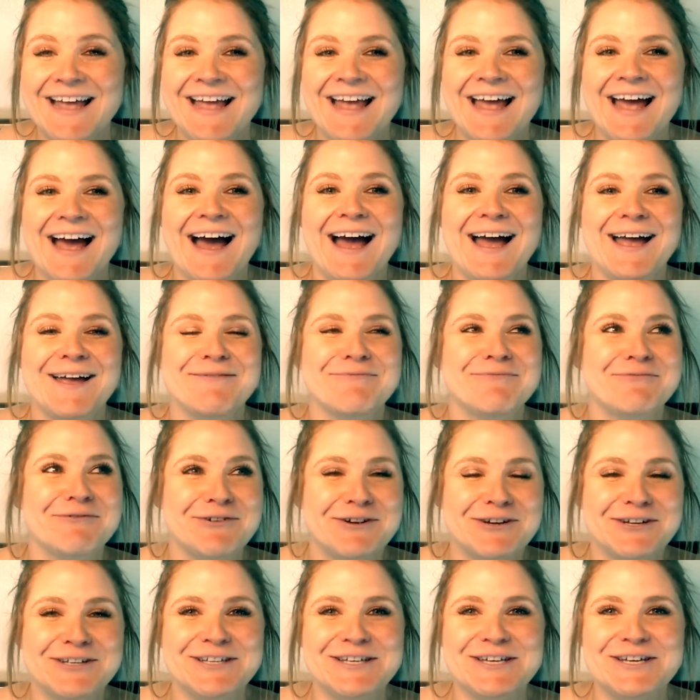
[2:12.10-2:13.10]
I'm
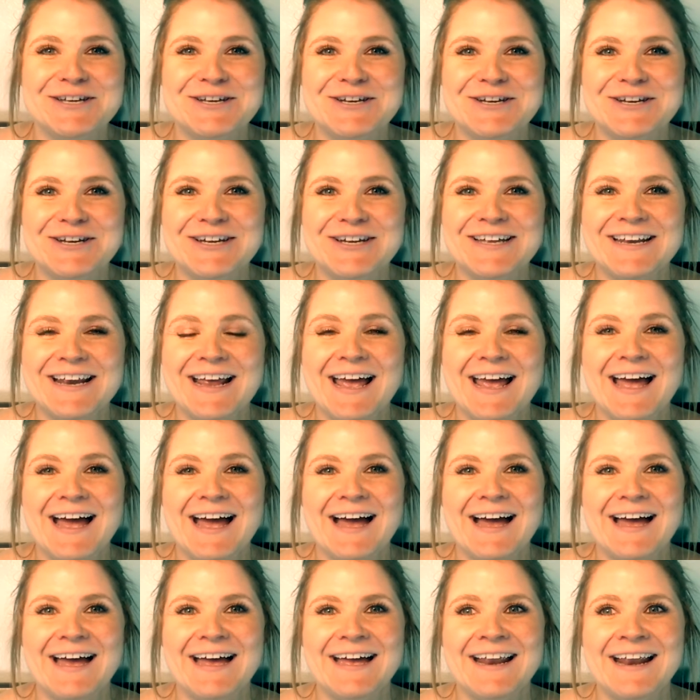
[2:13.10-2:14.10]
really good
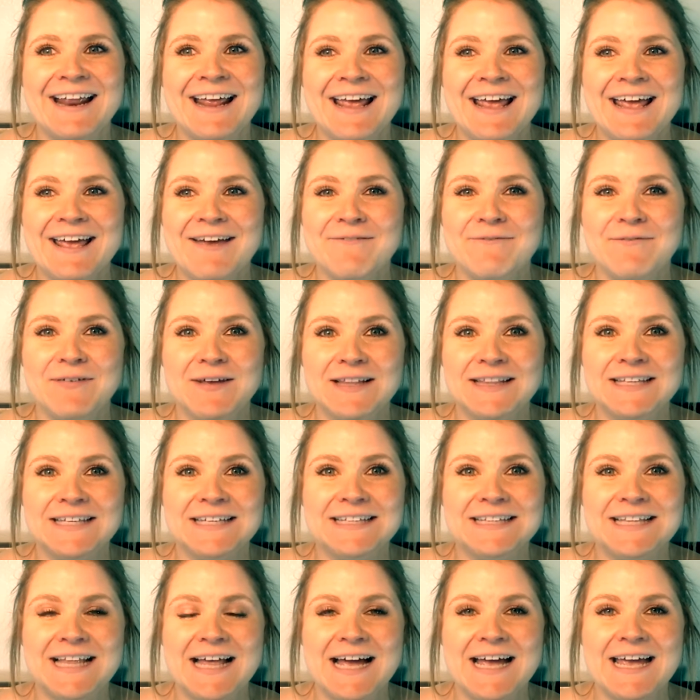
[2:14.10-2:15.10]
at
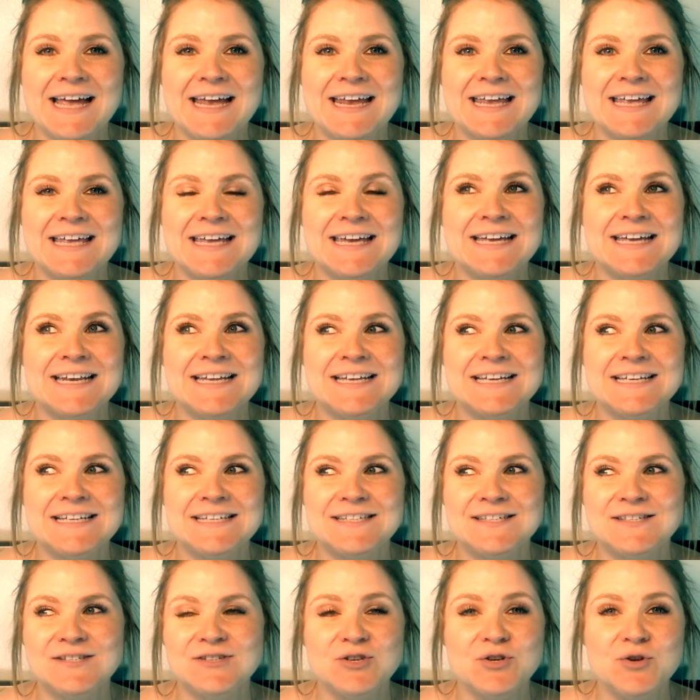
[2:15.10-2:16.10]
feeling like it
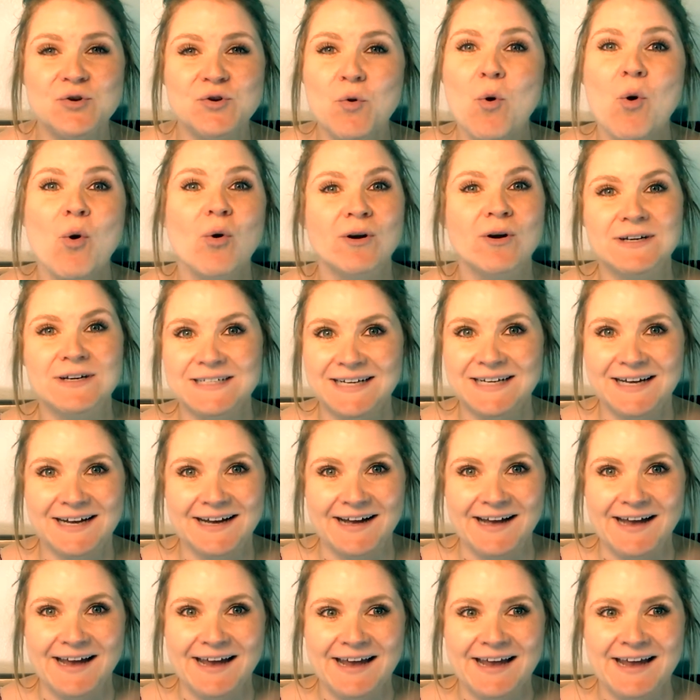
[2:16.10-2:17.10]
is do or
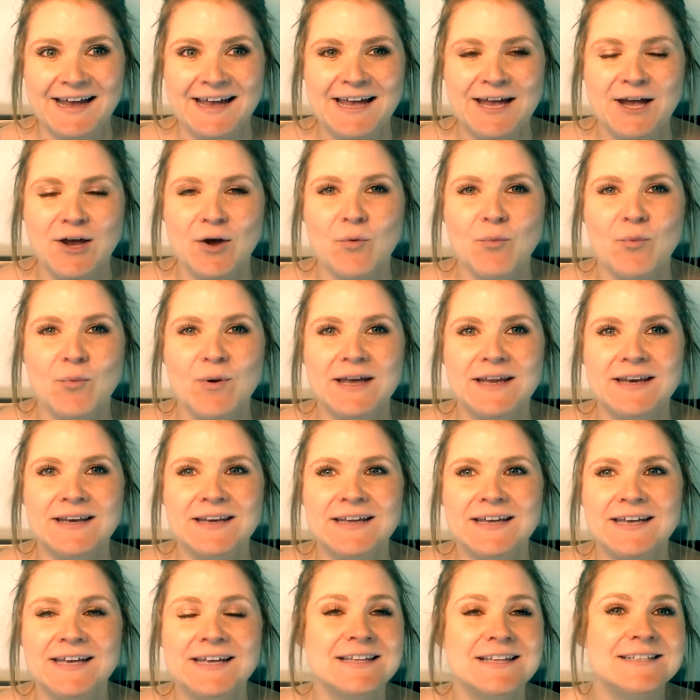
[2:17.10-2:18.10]
die. When
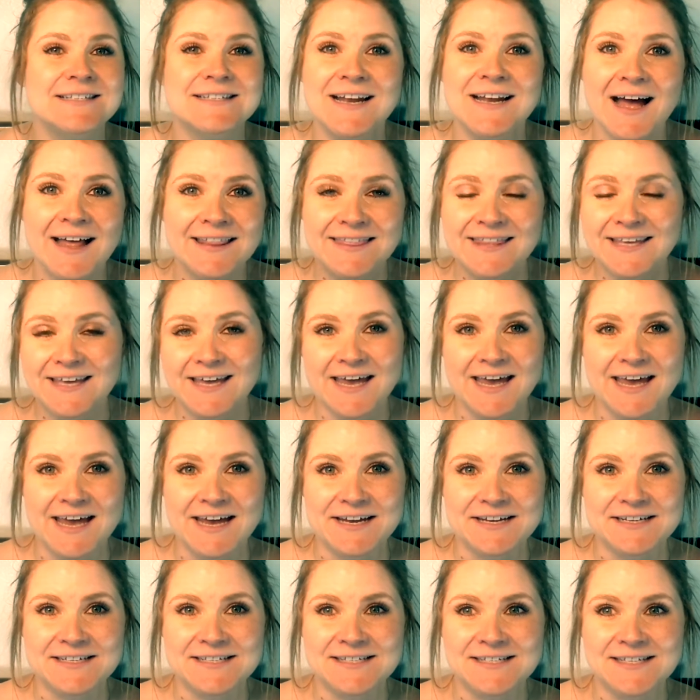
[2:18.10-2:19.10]
it's not the
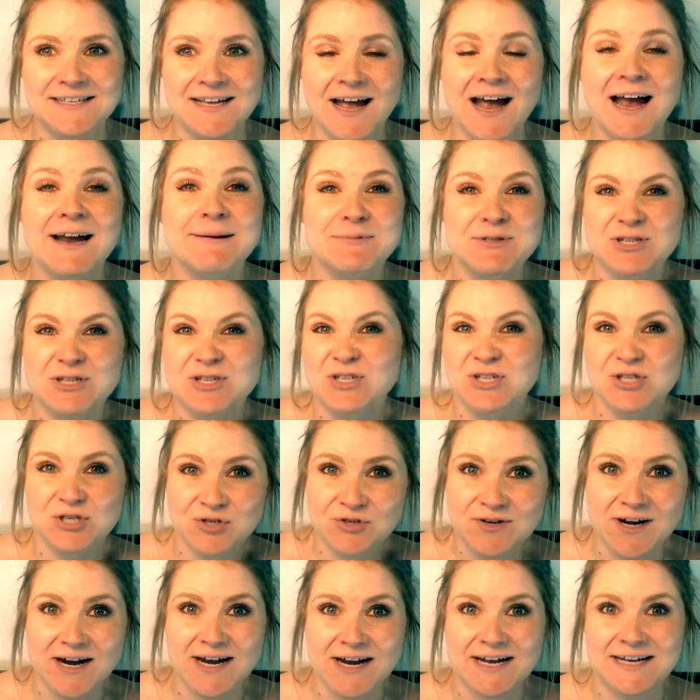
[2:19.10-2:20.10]
case, I'm just
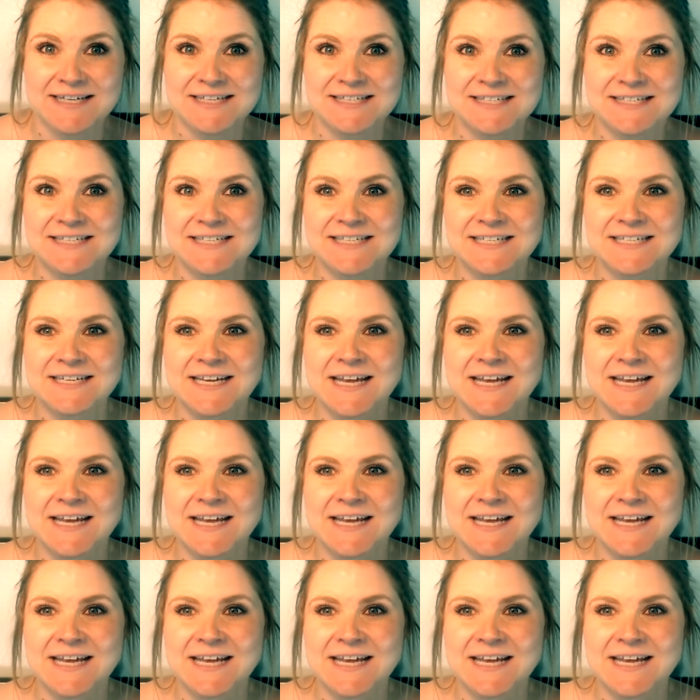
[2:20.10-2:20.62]
stressed.